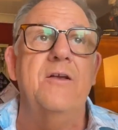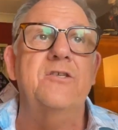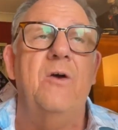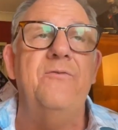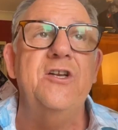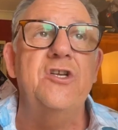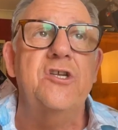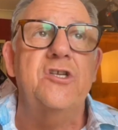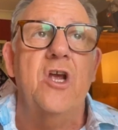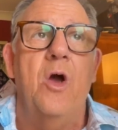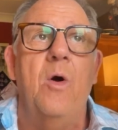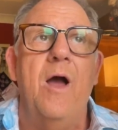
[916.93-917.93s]
So I'll finish the
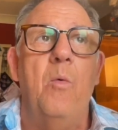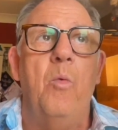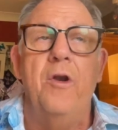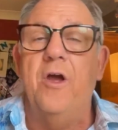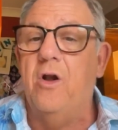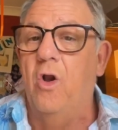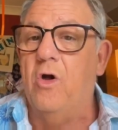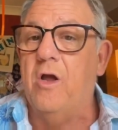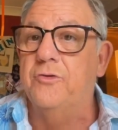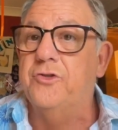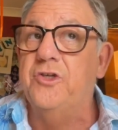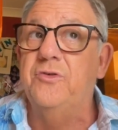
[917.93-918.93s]
show at 1 o'clock
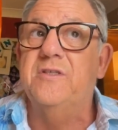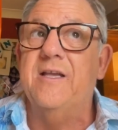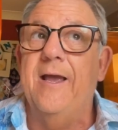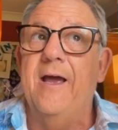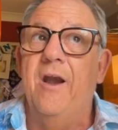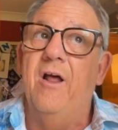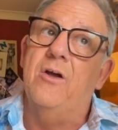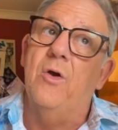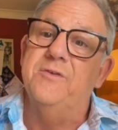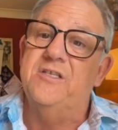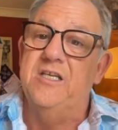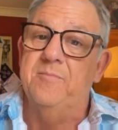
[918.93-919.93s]
on Tuesday and I'll go
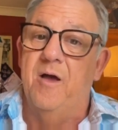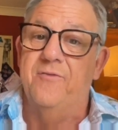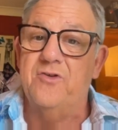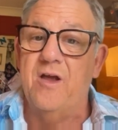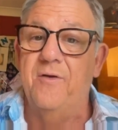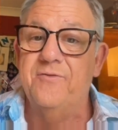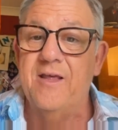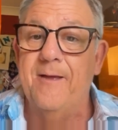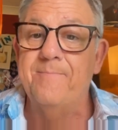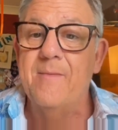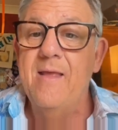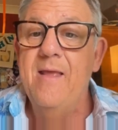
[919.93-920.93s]
and see them after
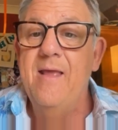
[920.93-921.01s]
that.